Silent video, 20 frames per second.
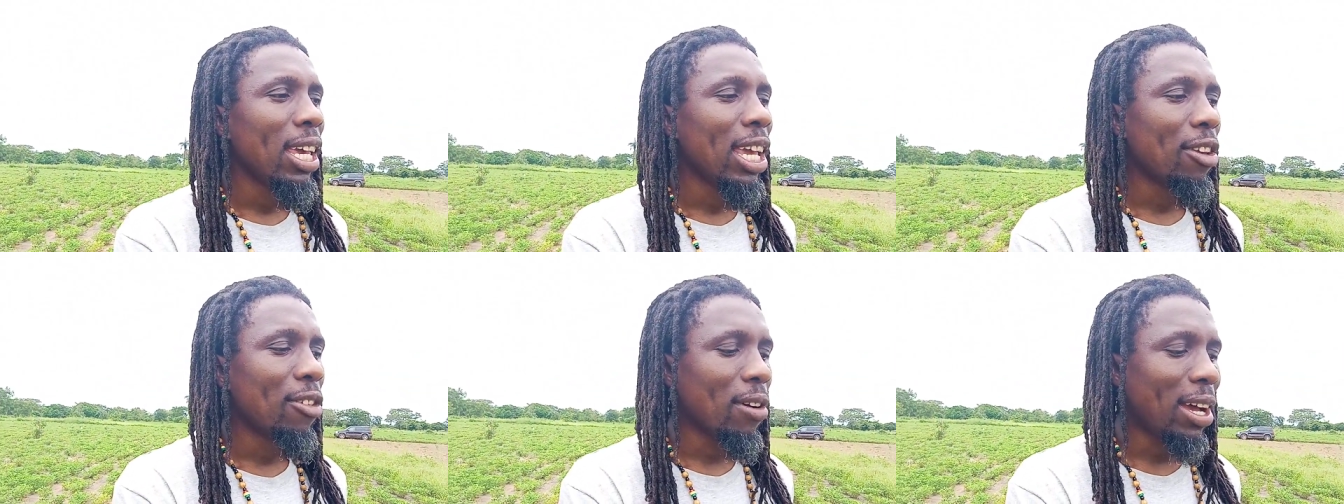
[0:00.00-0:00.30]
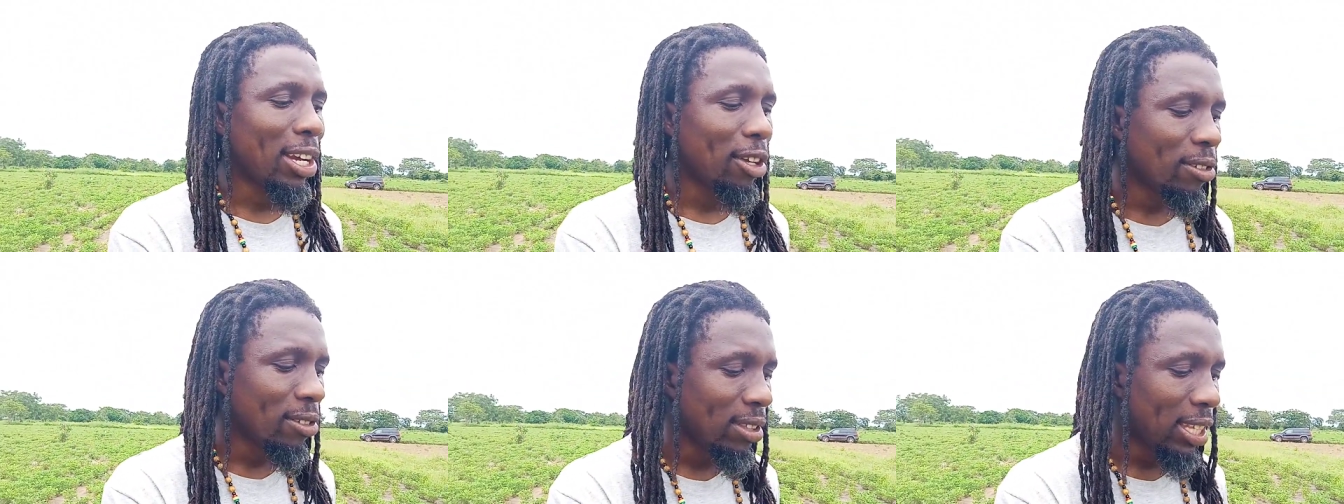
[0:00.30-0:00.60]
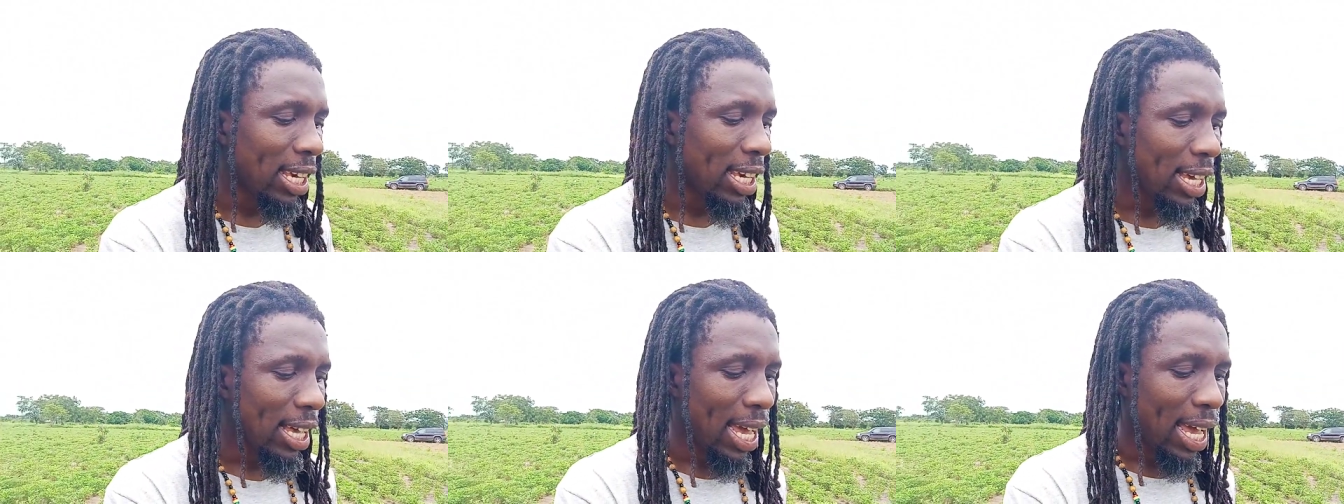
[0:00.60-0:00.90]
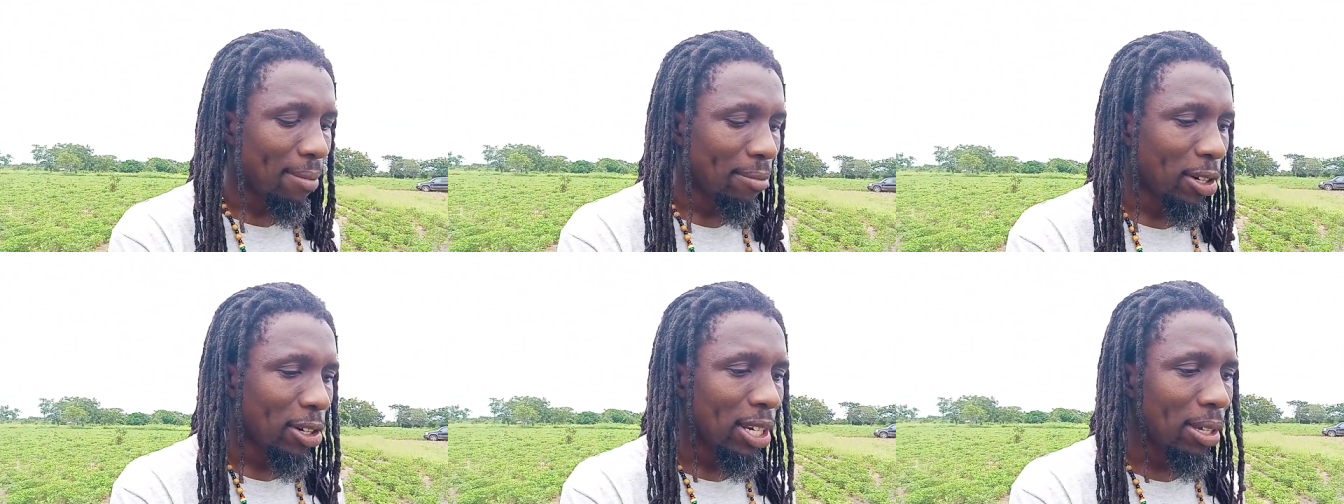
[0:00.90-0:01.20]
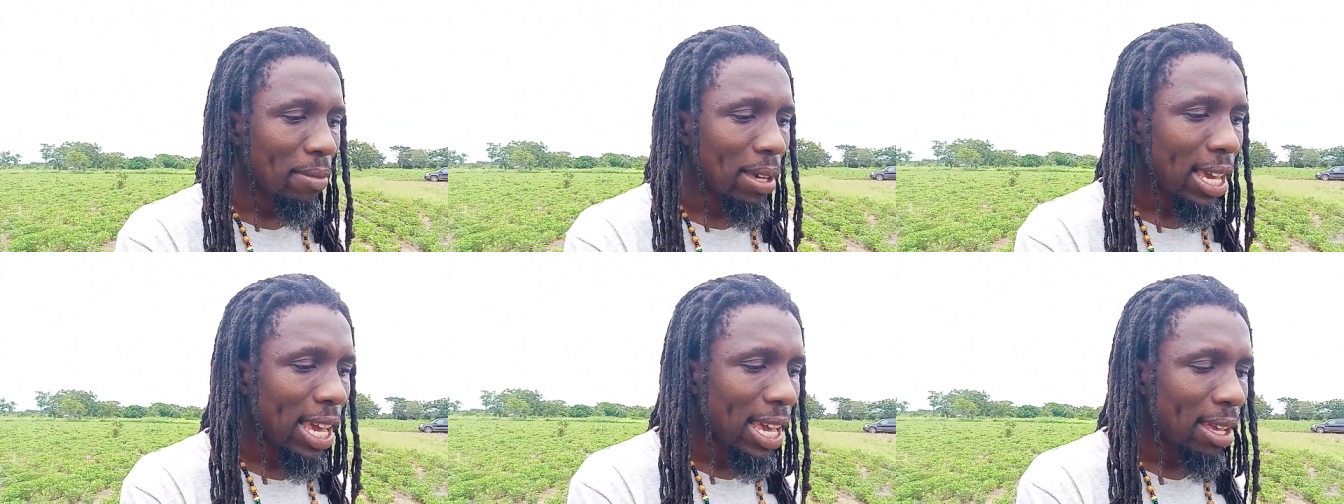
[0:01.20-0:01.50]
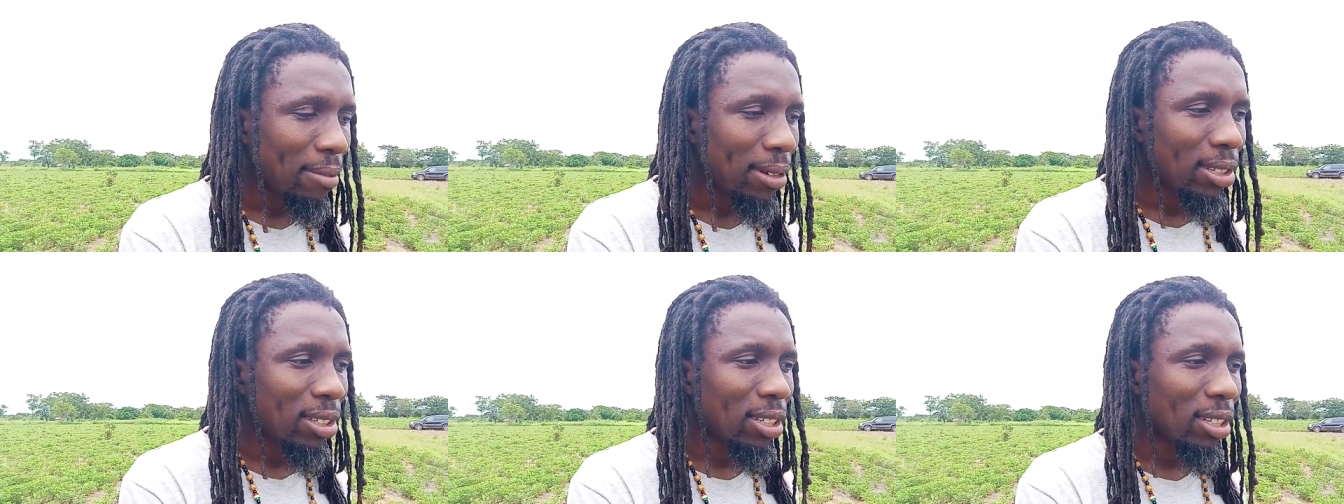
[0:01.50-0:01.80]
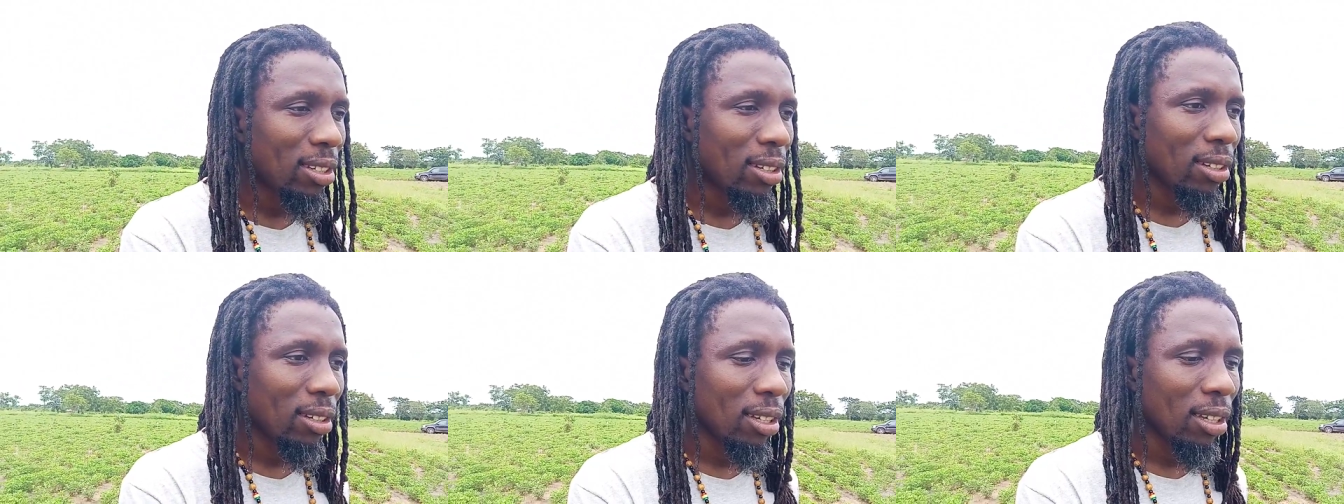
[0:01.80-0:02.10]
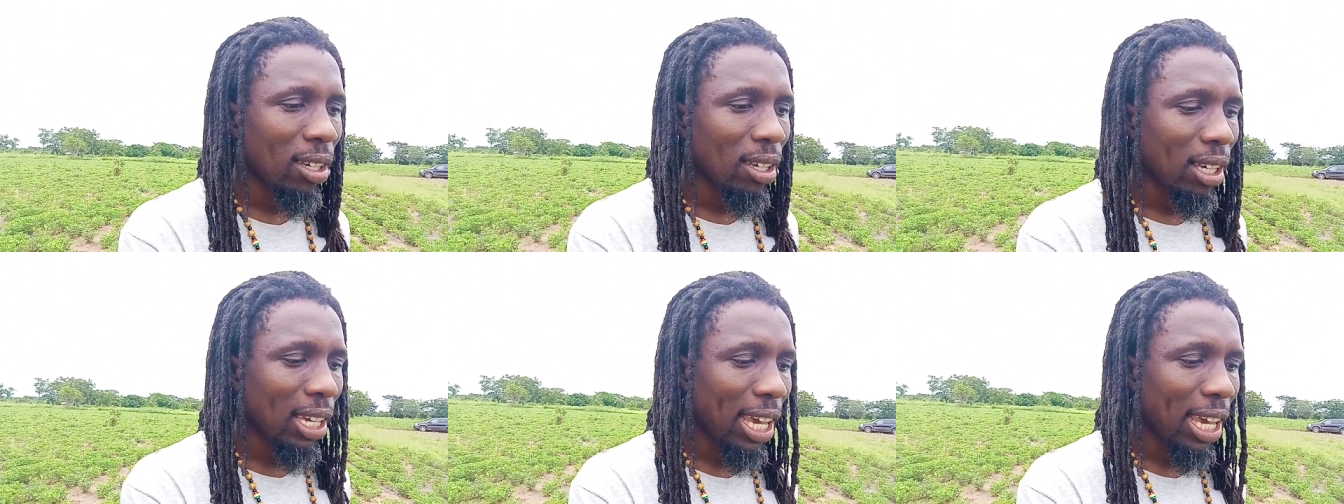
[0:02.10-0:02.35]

I don't think I am going to be able to